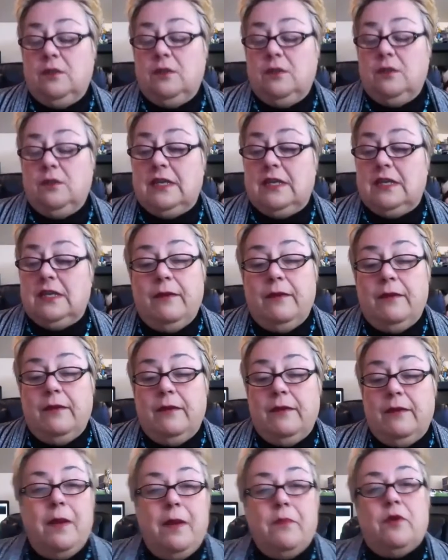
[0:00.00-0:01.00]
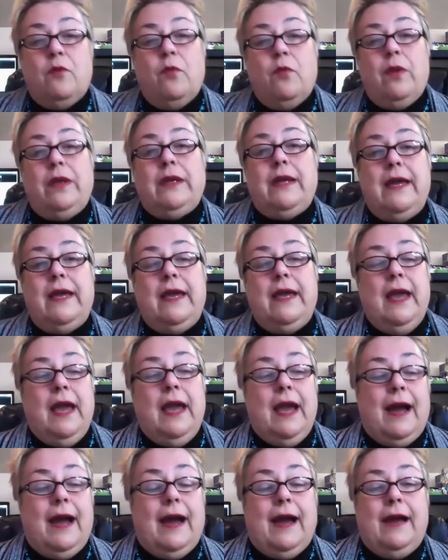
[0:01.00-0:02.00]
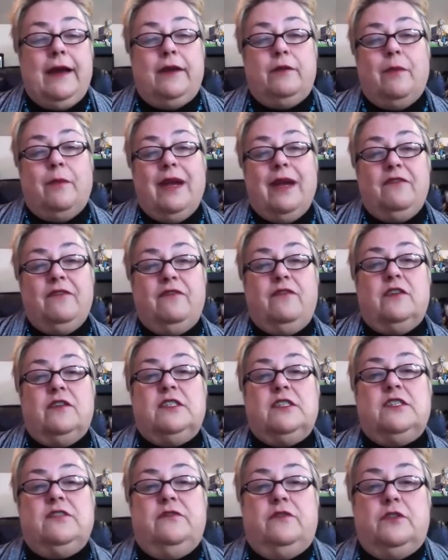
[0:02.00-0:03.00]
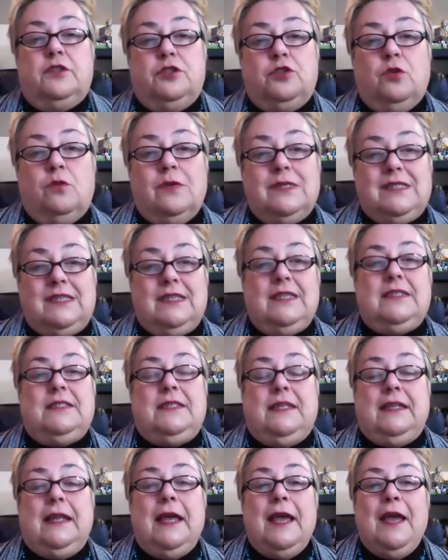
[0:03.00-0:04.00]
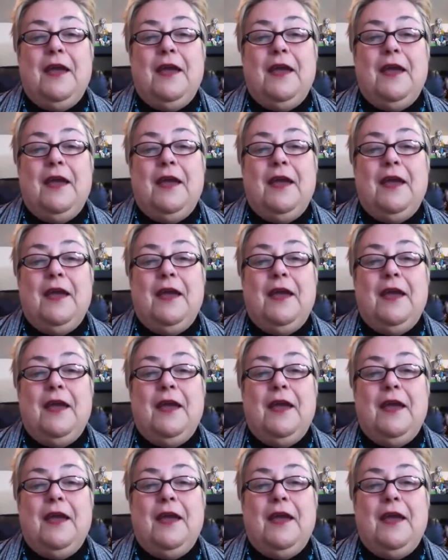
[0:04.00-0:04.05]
was, and I remember when I hired my first virtual assistant